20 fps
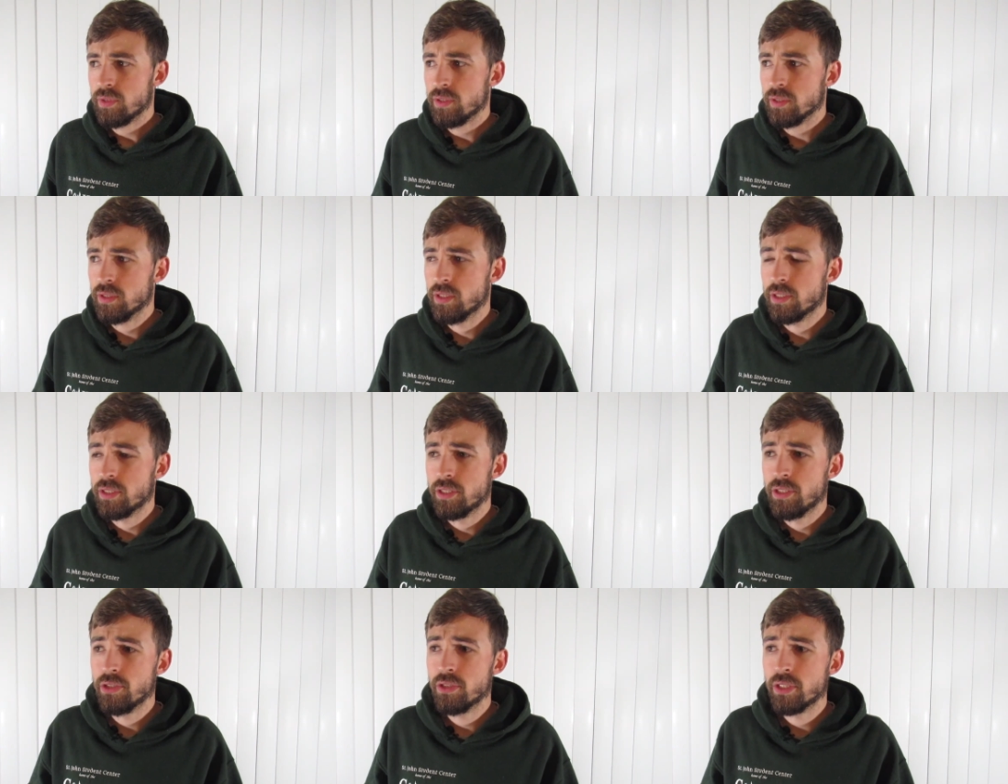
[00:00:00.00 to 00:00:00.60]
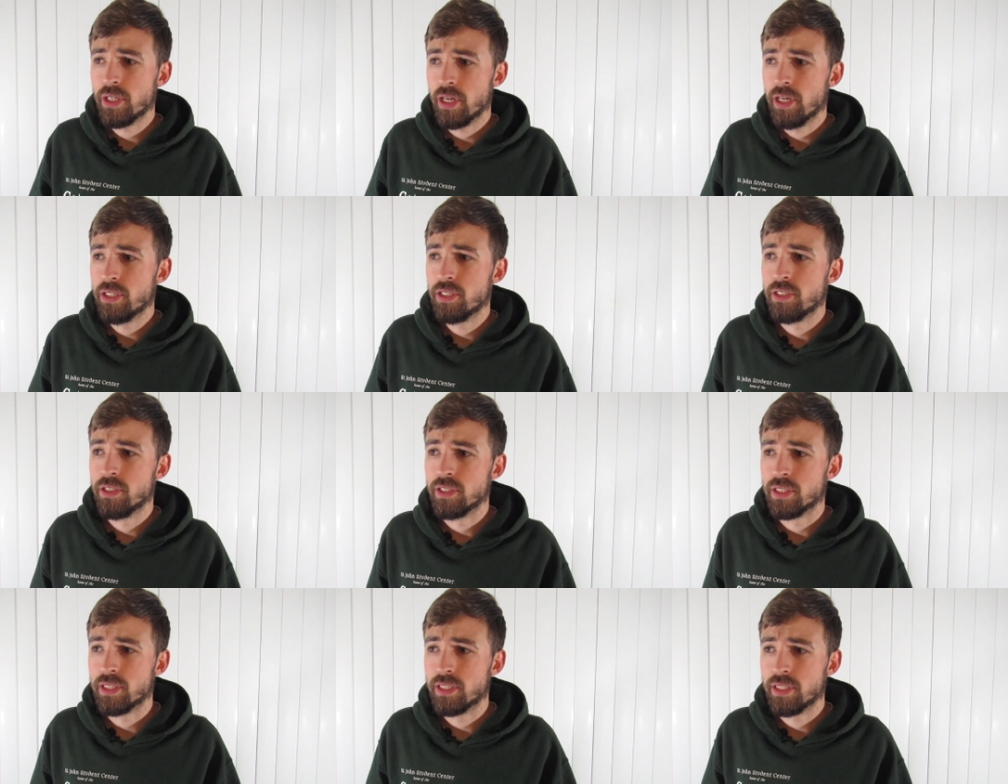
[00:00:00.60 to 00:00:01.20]
This near
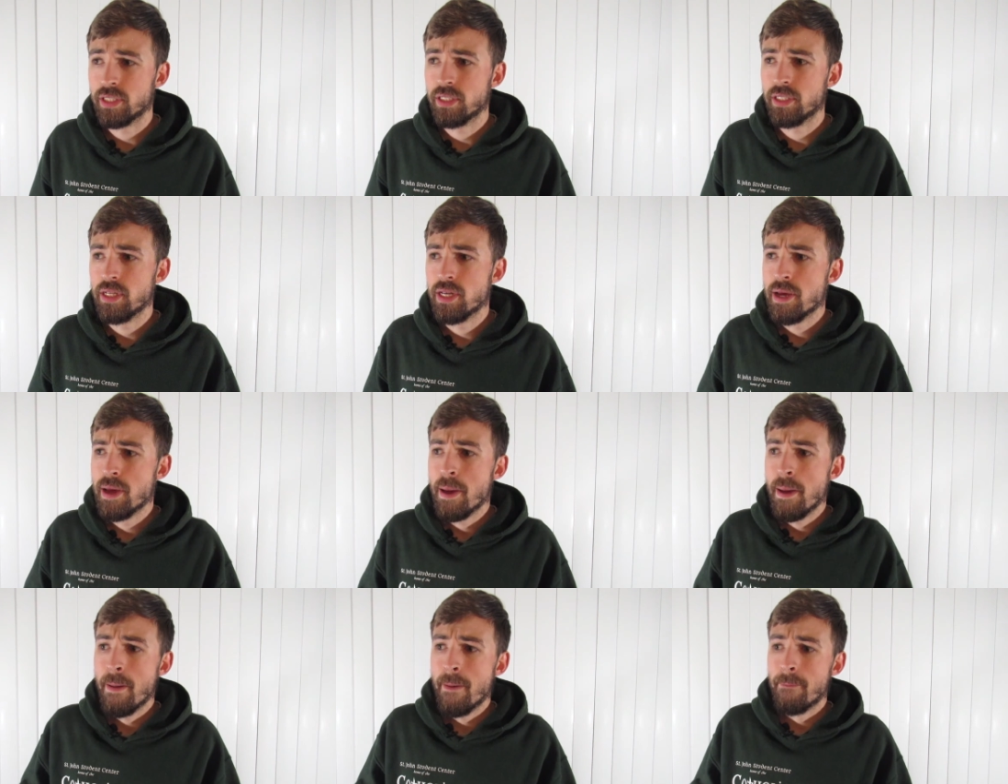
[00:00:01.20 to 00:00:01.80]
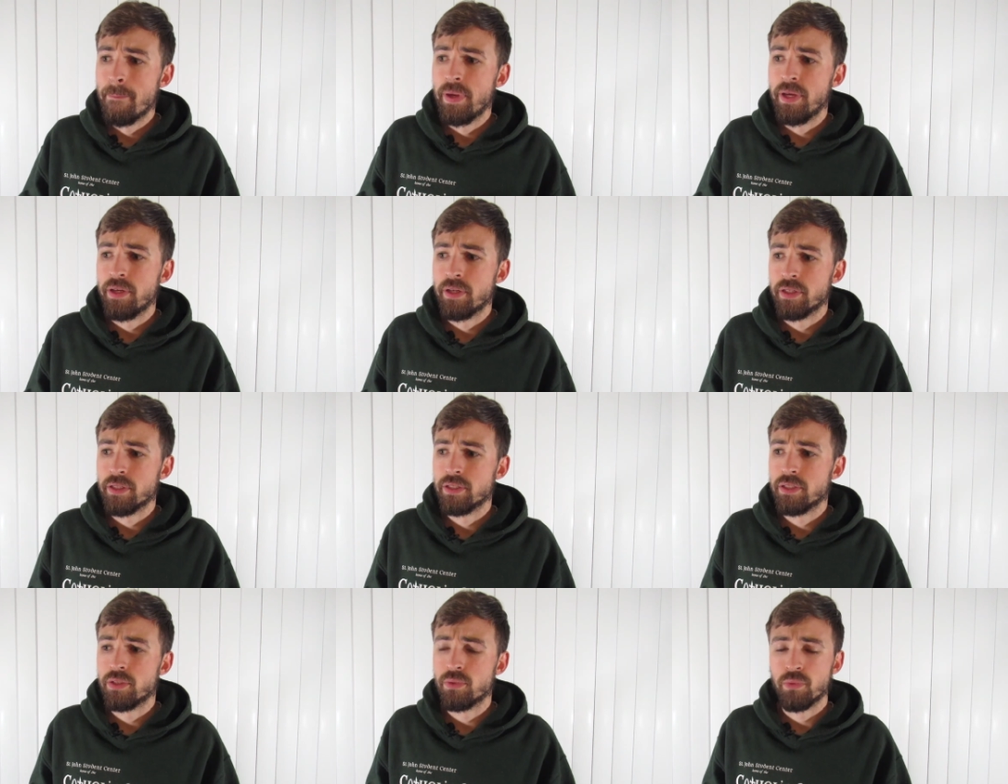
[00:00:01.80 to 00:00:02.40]
occasion of sin
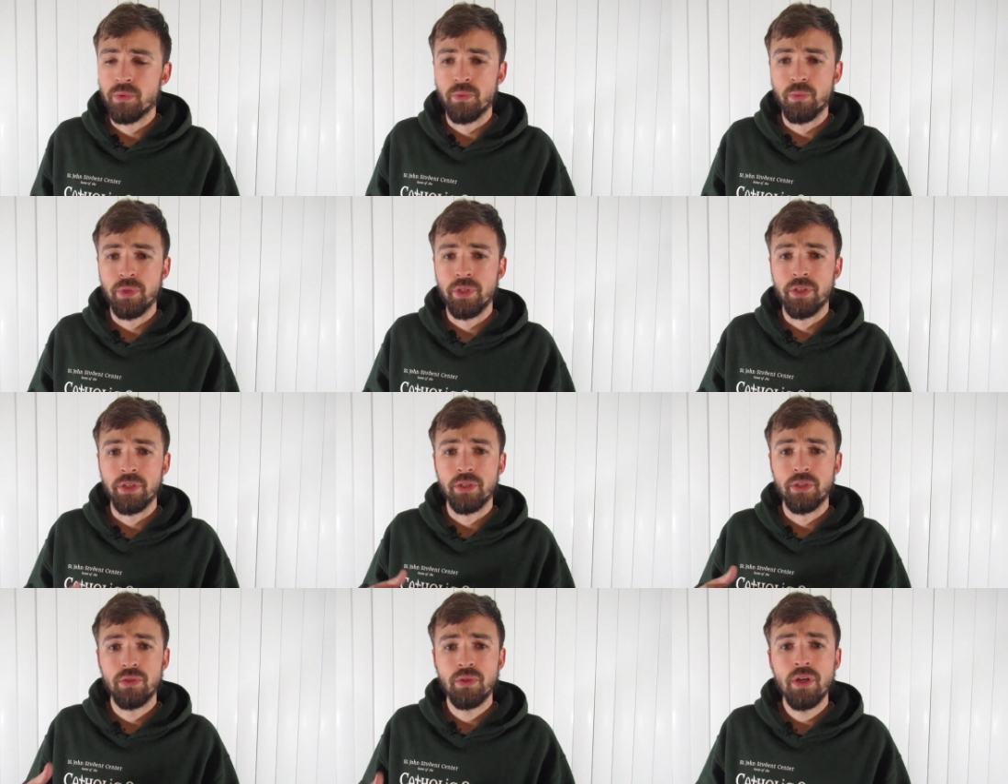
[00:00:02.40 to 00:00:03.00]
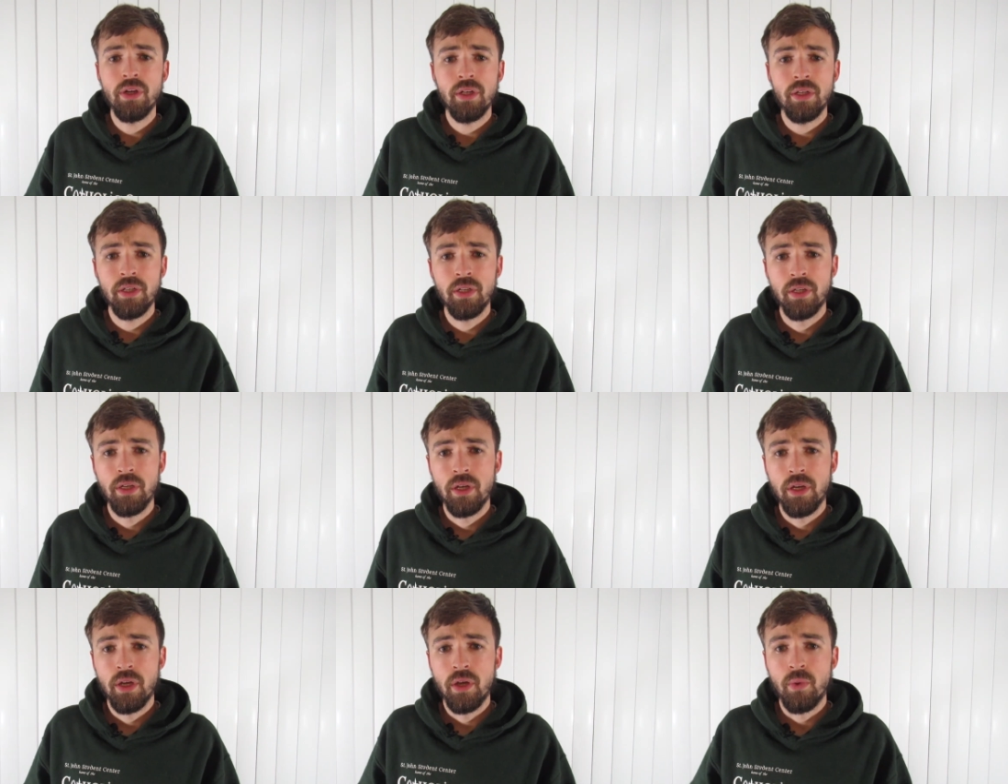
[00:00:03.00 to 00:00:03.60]
because when we are drunk
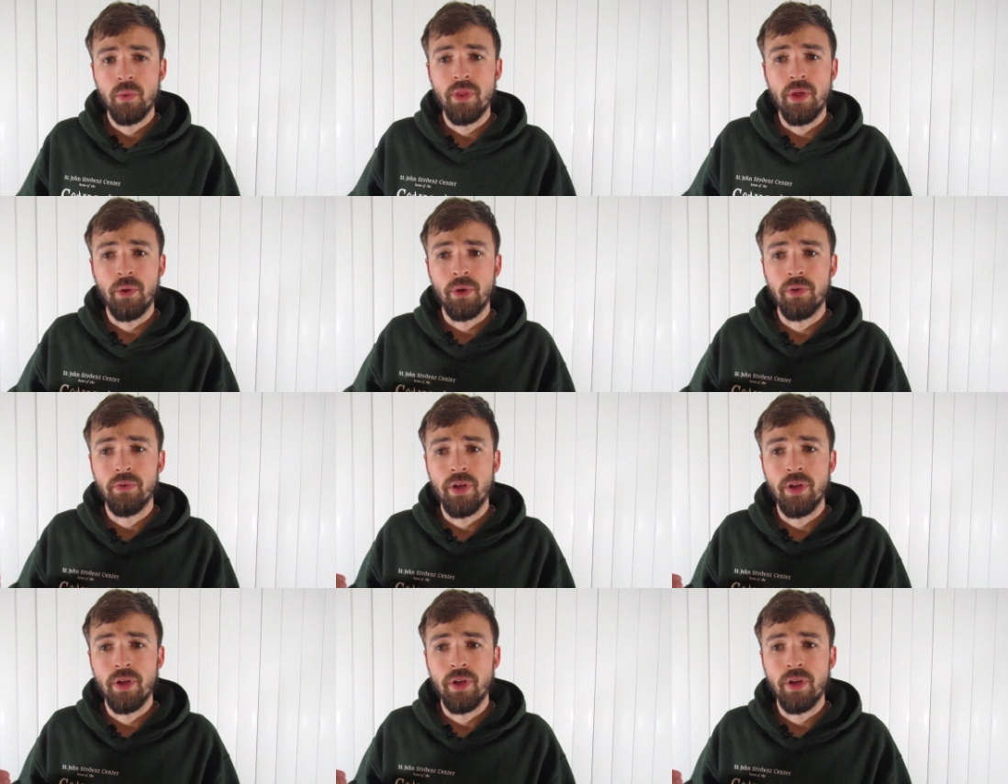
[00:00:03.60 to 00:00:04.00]
without a